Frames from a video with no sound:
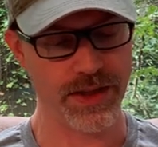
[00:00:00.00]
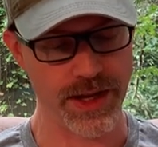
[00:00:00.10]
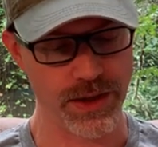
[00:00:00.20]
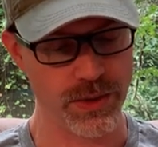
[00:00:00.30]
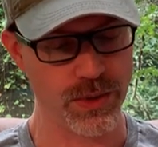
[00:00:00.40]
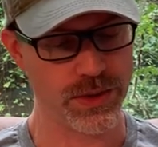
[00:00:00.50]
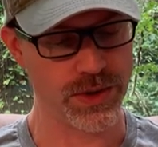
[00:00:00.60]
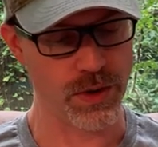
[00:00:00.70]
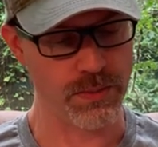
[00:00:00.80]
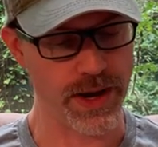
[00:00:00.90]
Thank you
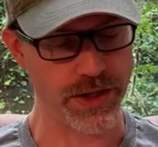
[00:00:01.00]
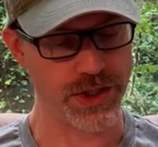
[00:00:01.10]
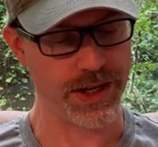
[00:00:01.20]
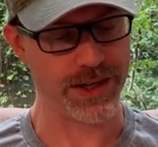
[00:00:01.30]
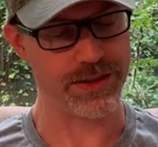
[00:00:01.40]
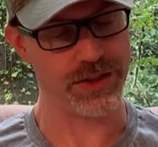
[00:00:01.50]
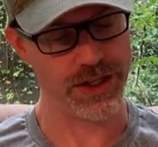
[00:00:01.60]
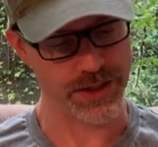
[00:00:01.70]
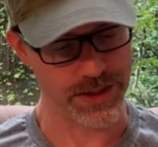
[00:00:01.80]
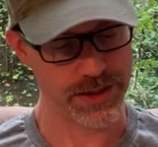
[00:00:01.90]
so much. And
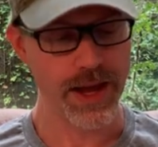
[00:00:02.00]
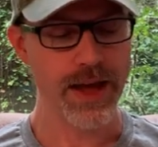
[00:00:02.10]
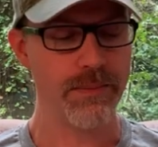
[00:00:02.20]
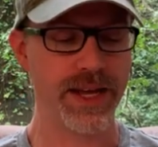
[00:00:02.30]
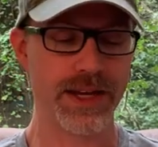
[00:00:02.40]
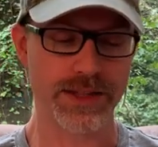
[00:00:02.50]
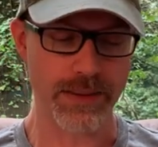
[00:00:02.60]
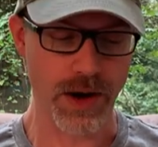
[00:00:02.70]
she says, P.S.